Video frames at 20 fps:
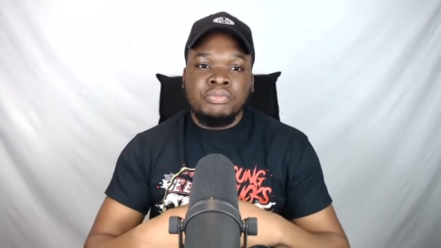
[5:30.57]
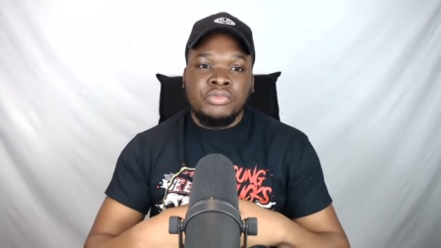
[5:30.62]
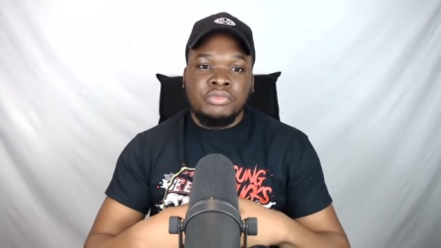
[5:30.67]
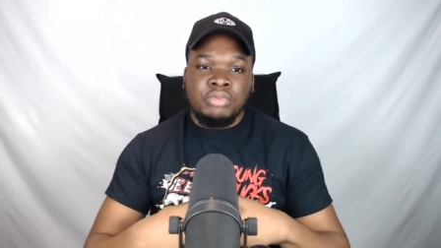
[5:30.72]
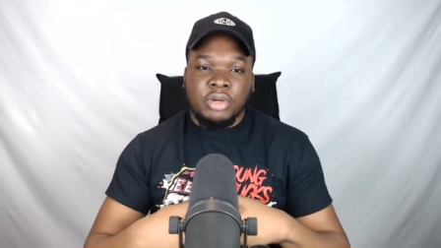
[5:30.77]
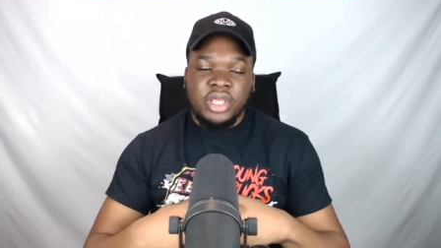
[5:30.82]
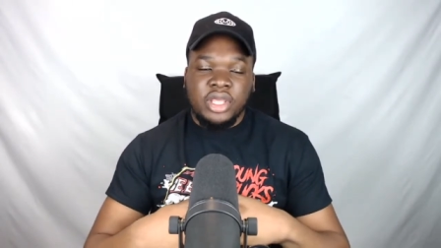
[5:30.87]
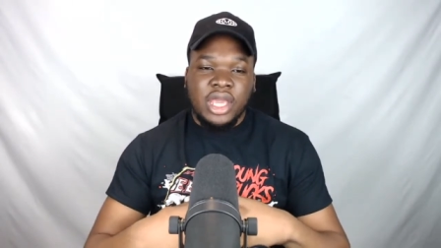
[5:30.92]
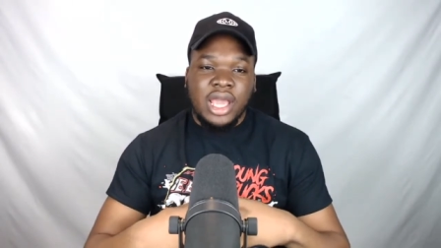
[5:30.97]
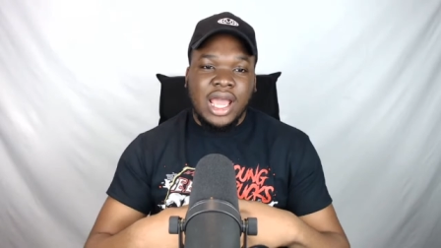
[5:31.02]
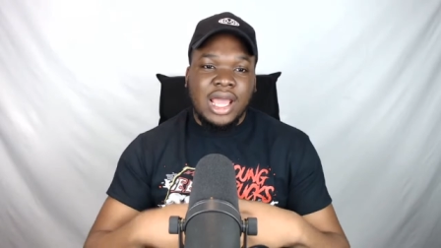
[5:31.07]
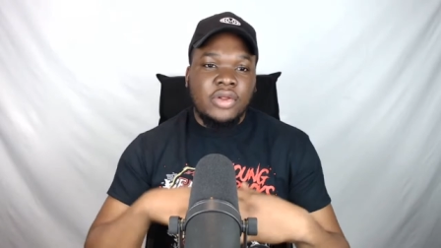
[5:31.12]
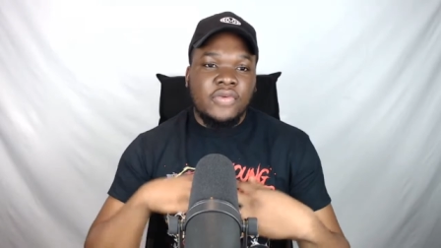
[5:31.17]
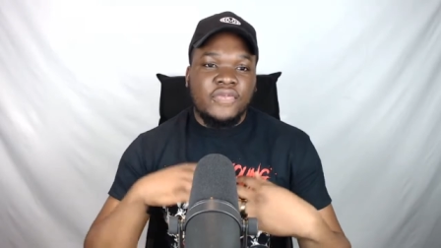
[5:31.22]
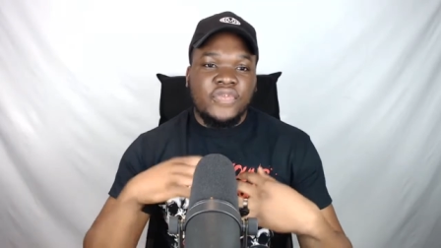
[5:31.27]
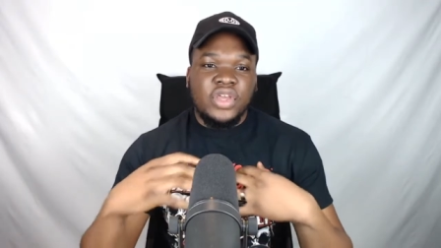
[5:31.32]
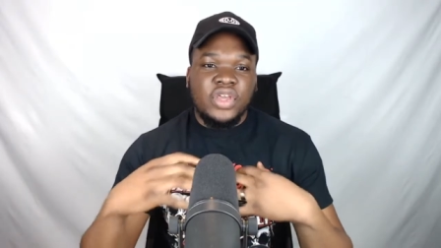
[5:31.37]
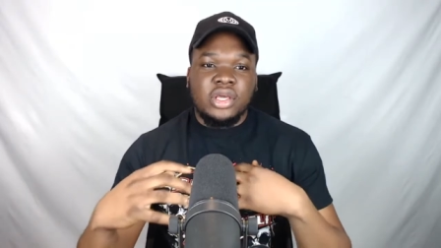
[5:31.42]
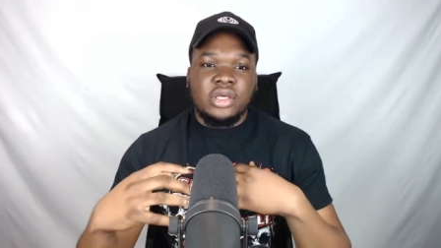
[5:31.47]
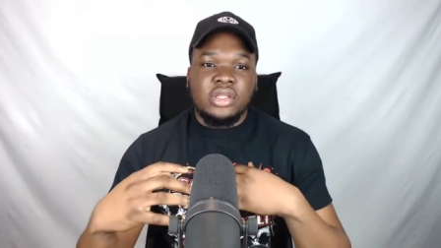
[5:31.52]
But yeah, I don't
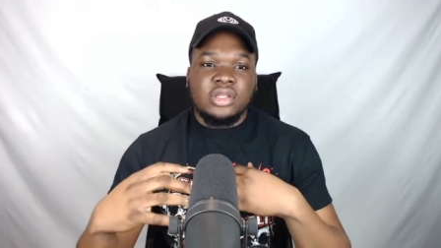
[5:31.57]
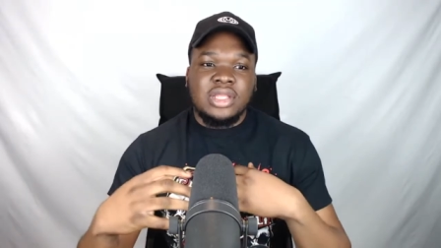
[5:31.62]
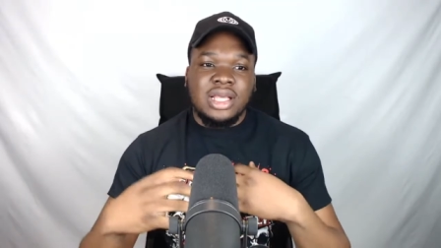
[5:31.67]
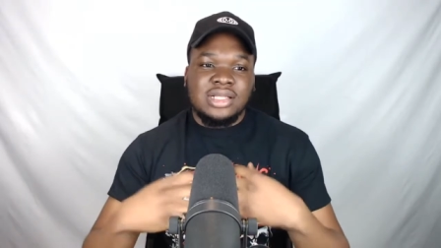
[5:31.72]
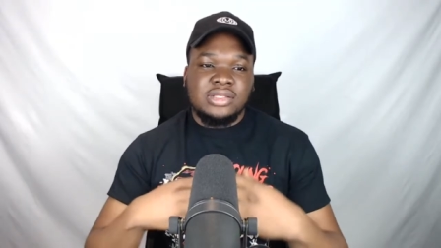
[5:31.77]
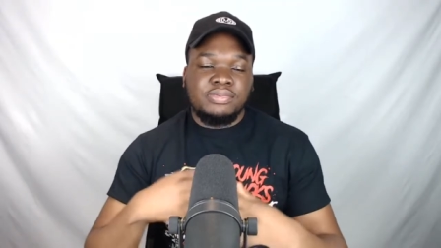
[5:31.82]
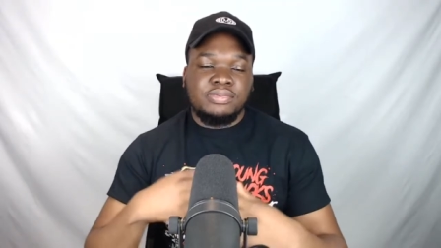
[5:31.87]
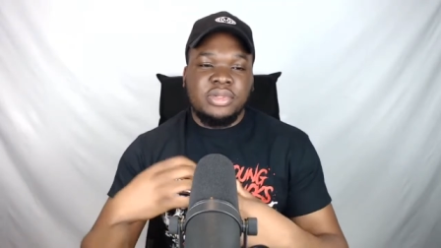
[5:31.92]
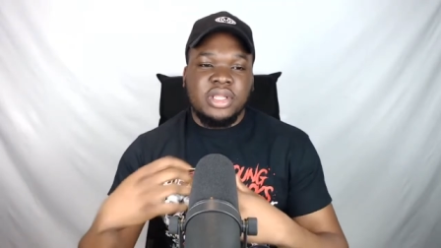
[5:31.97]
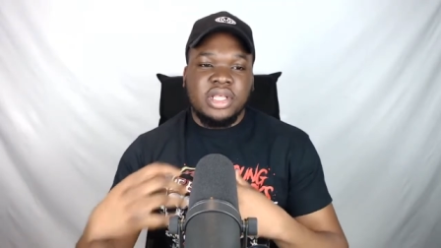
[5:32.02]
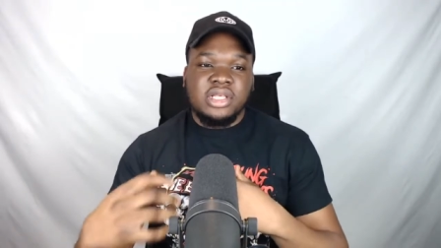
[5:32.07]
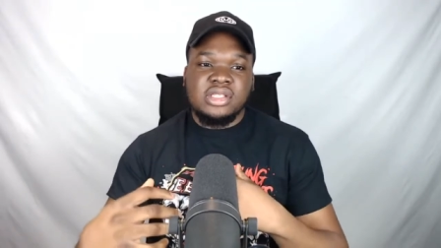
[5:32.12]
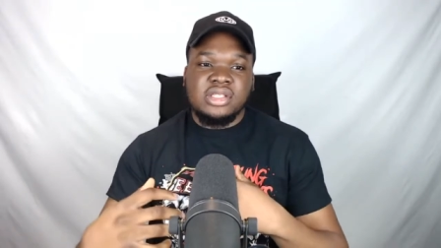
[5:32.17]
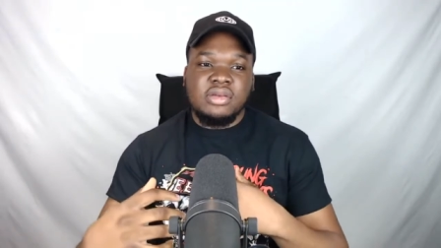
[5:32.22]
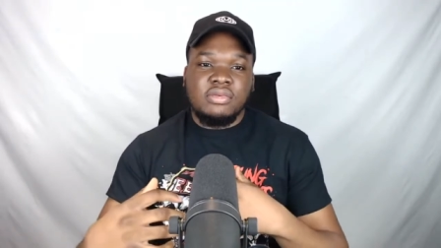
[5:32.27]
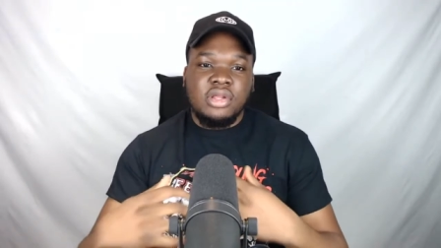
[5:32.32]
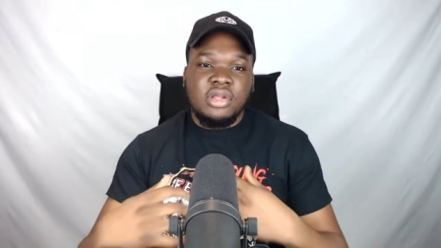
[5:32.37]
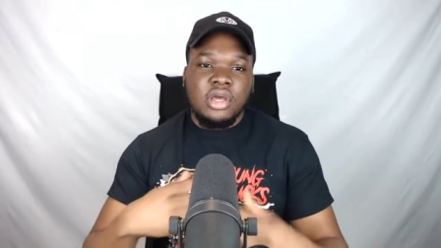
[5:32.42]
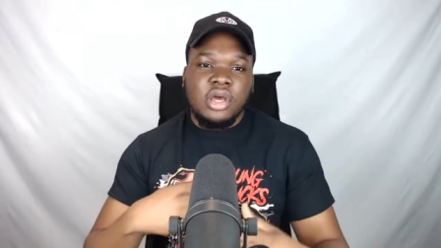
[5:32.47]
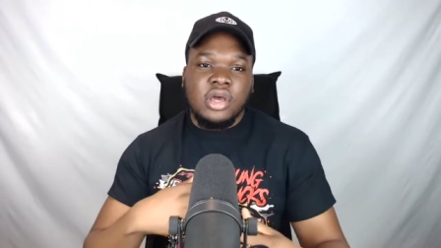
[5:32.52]
think that's
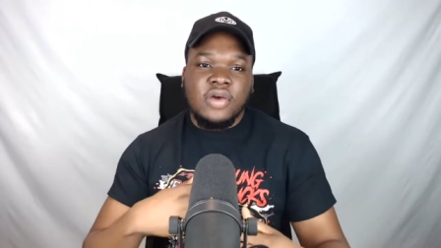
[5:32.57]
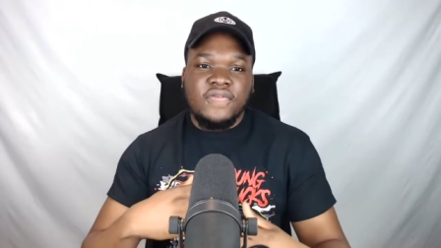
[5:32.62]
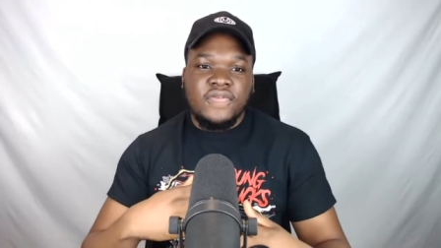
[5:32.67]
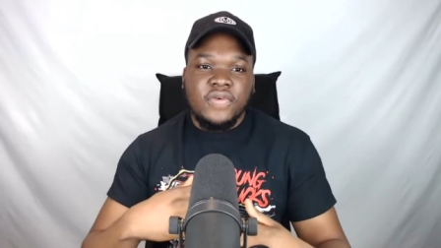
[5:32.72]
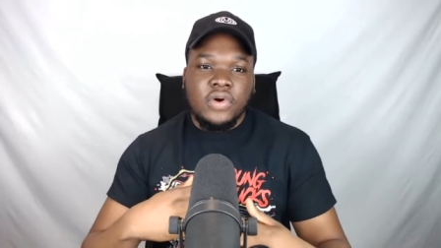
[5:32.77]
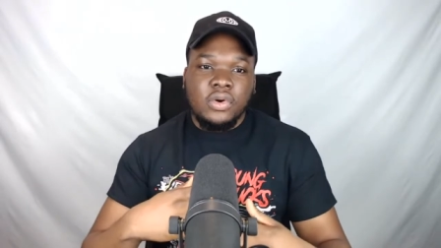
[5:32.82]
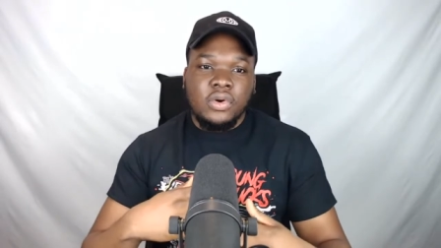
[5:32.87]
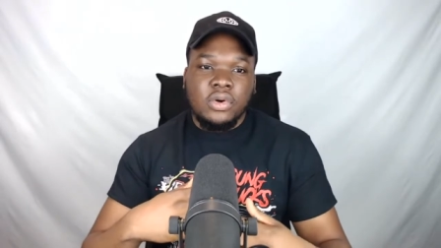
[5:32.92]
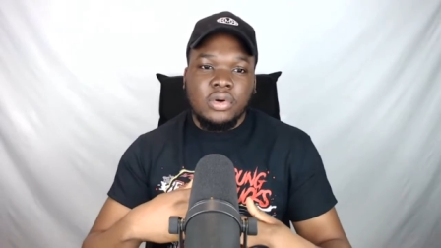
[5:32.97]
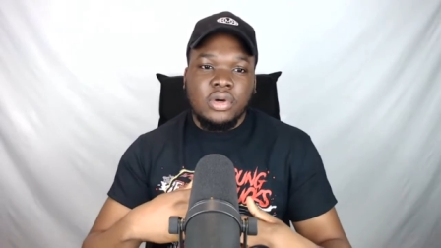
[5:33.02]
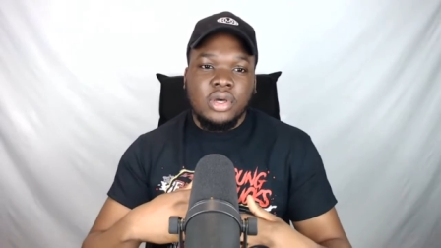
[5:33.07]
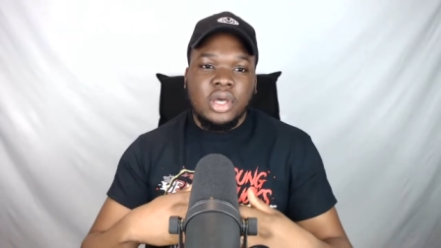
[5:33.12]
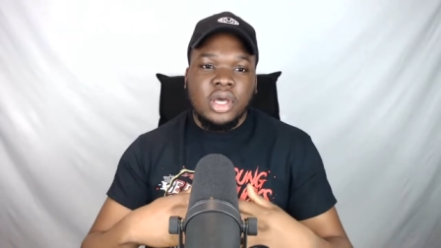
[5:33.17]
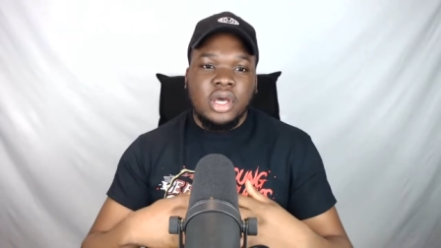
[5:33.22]
necessarily her fault.